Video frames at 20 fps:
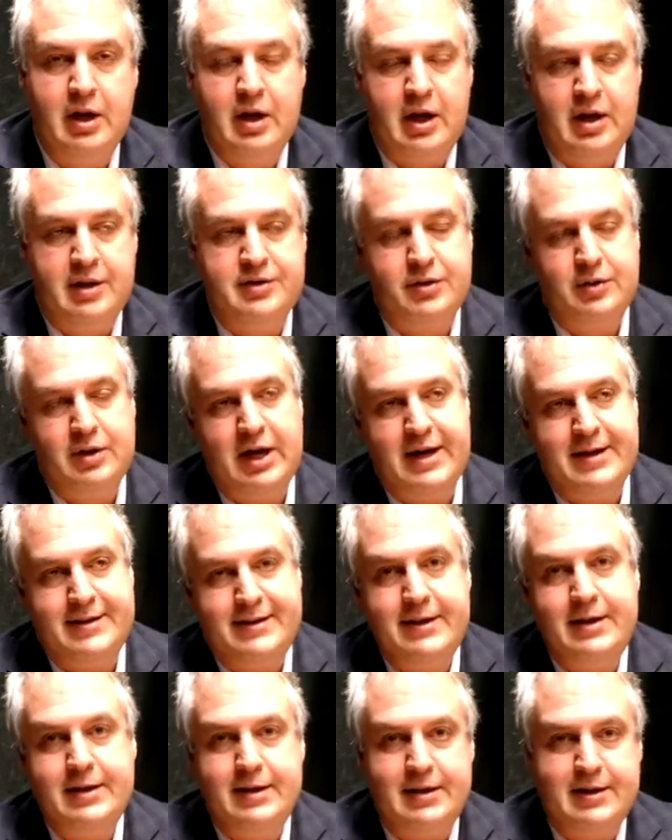And so the
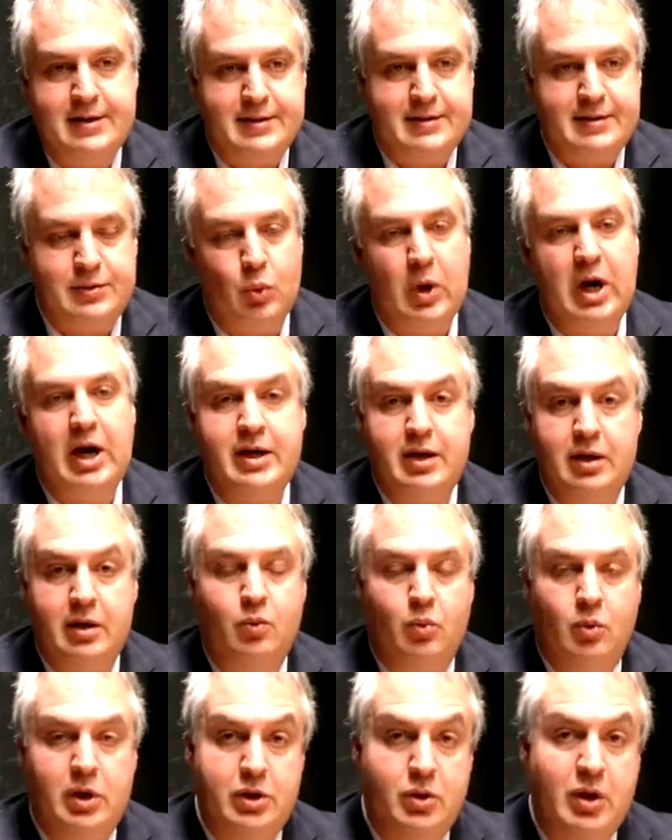idea is why
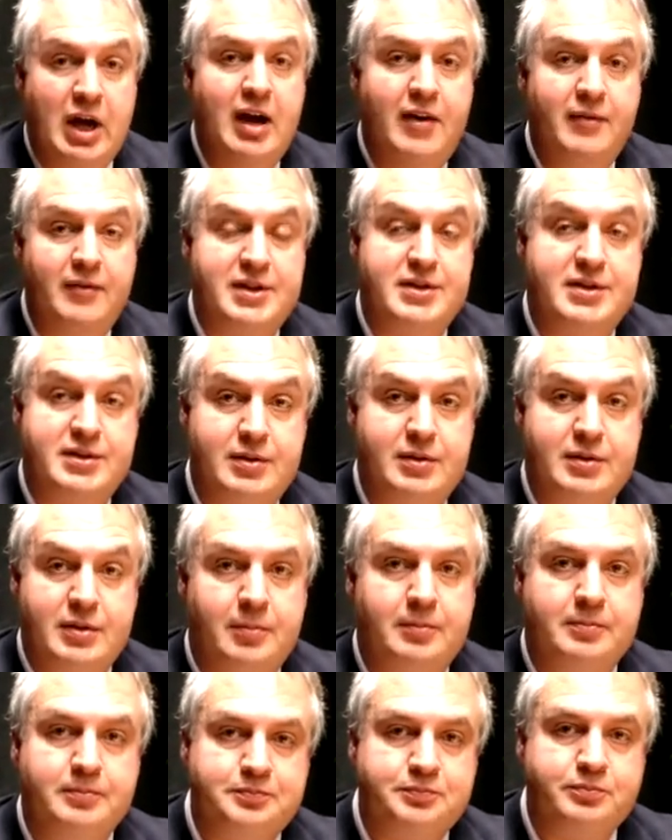when you have this
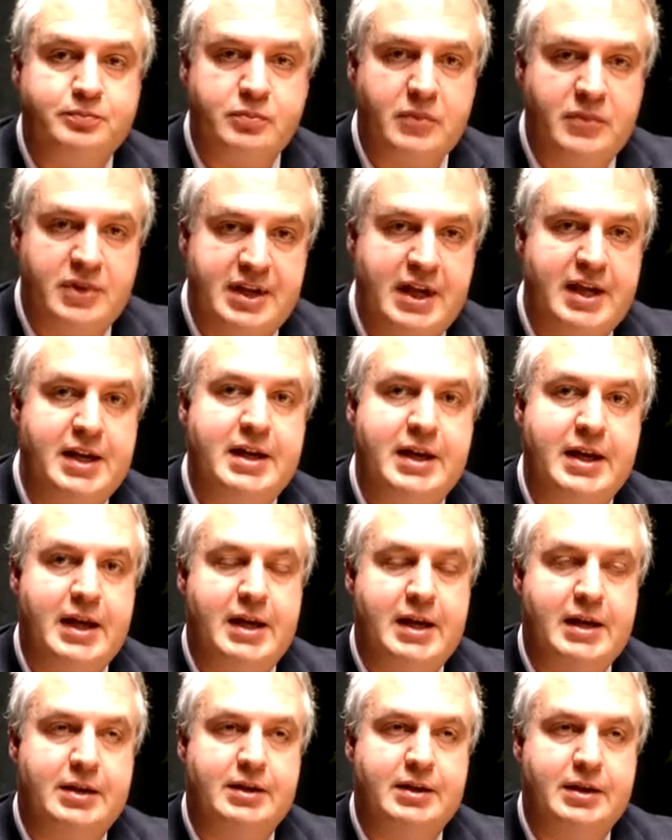
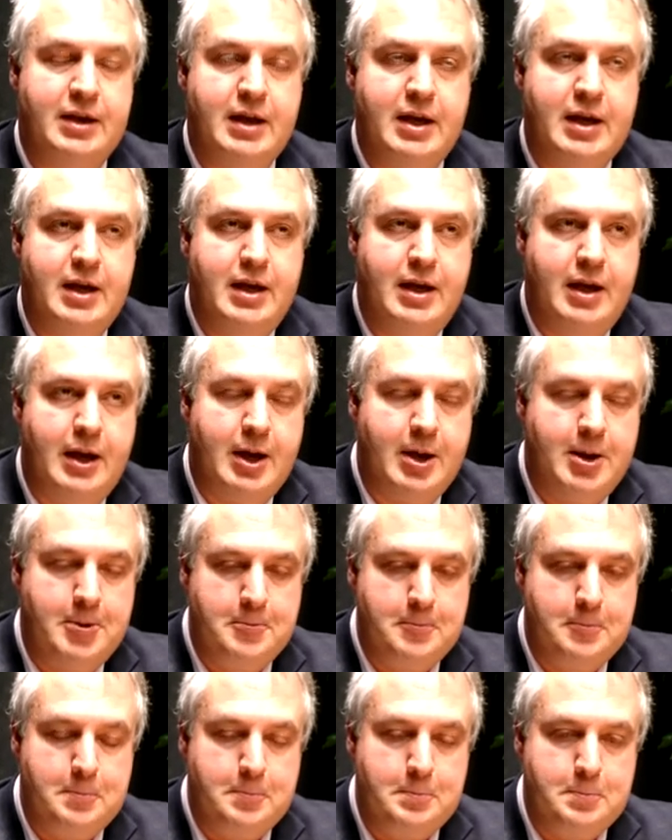dedicated,
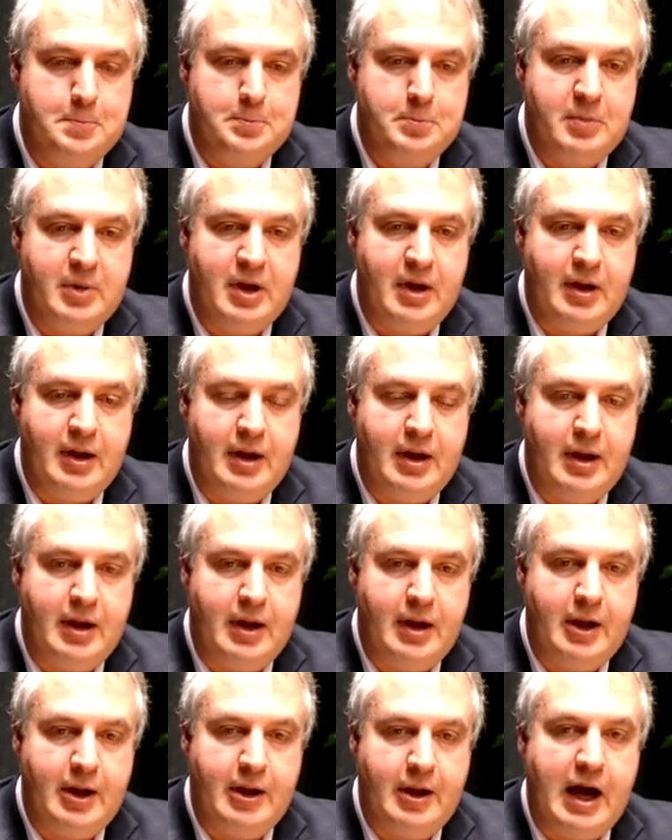um,
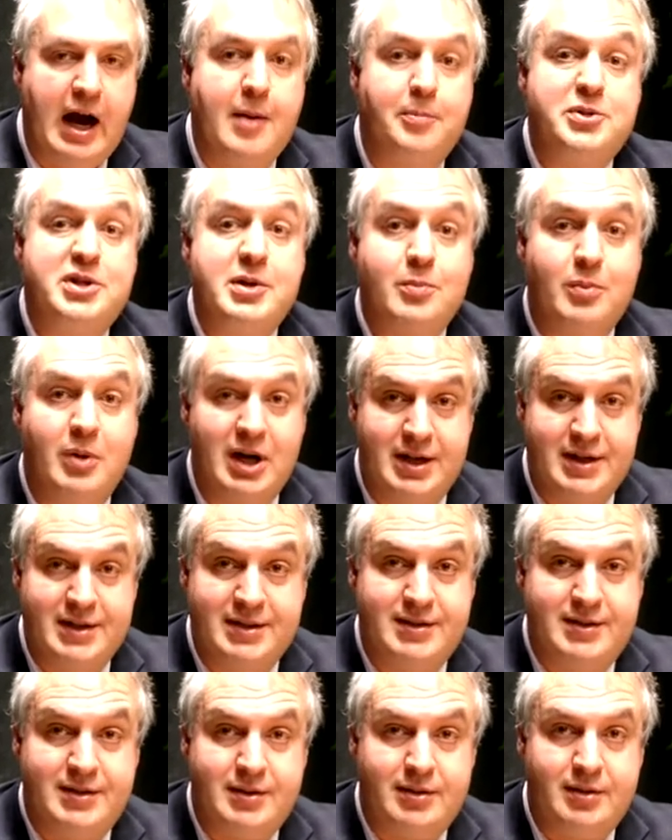
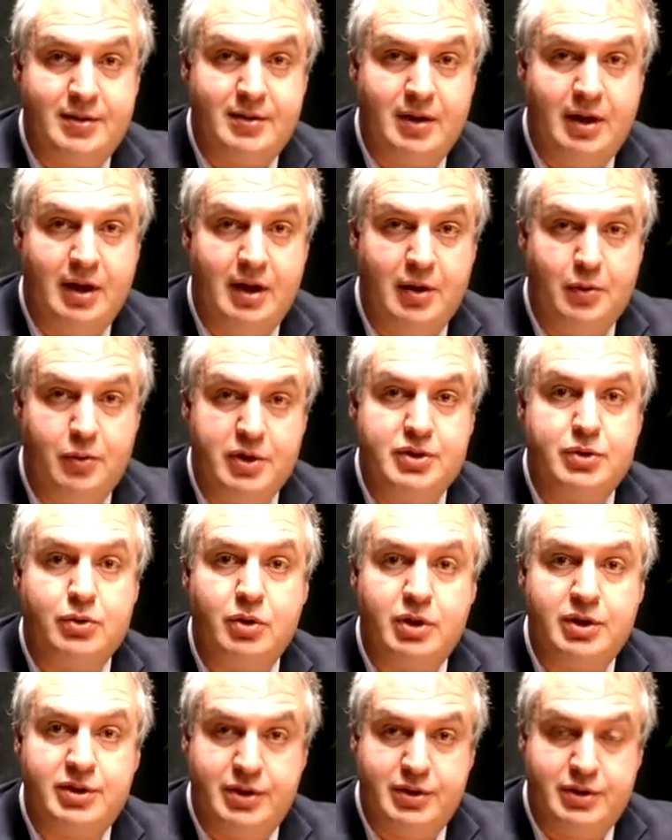optimized uh,
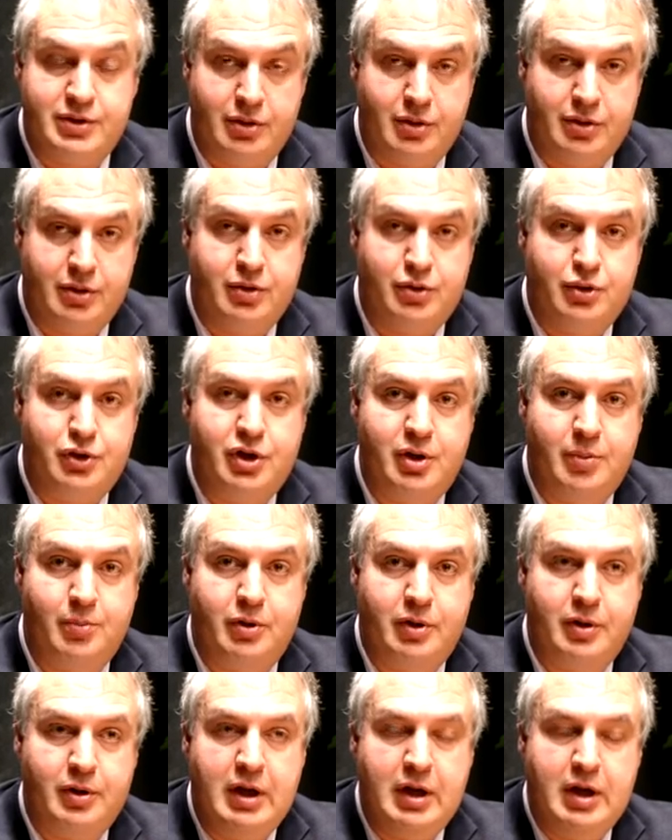resources on your chip,
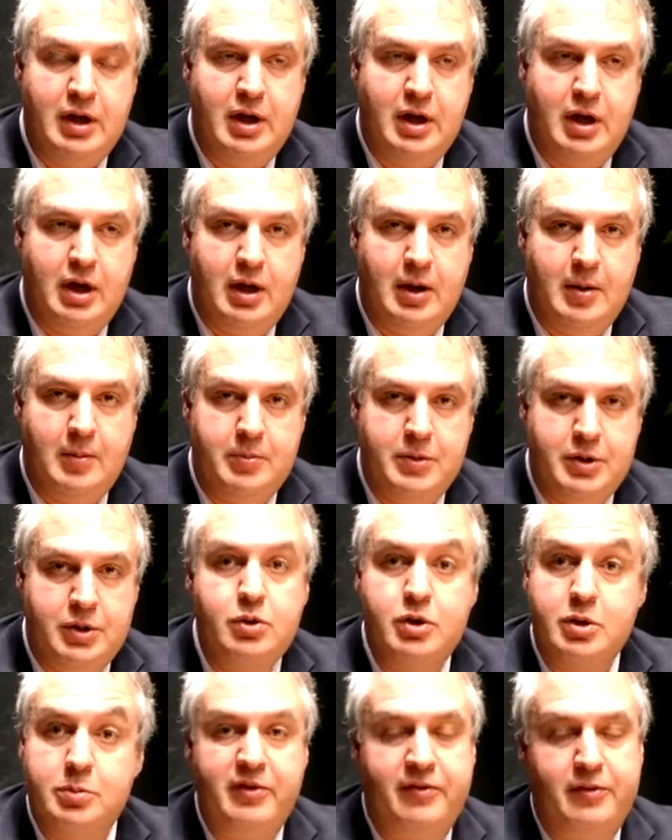um, you
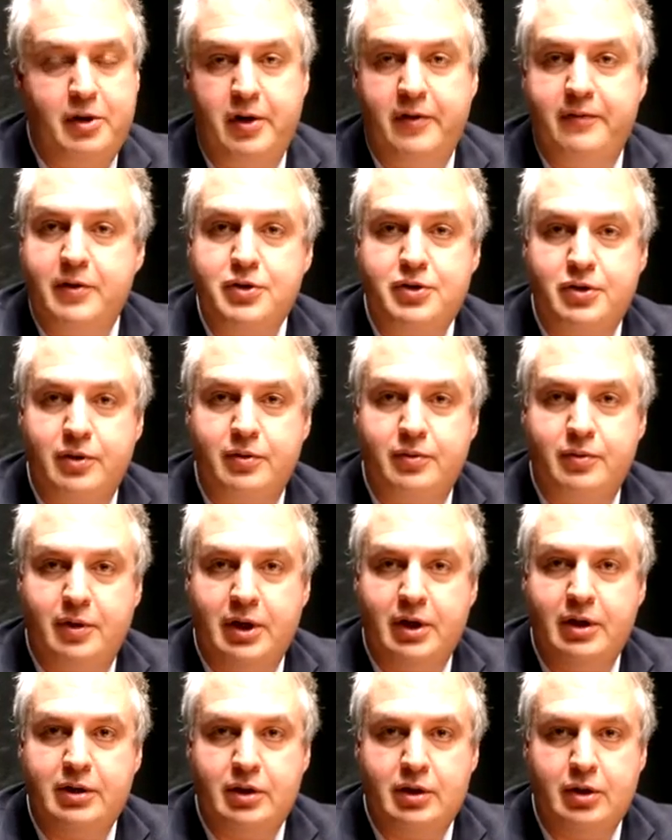could be very efficient, right?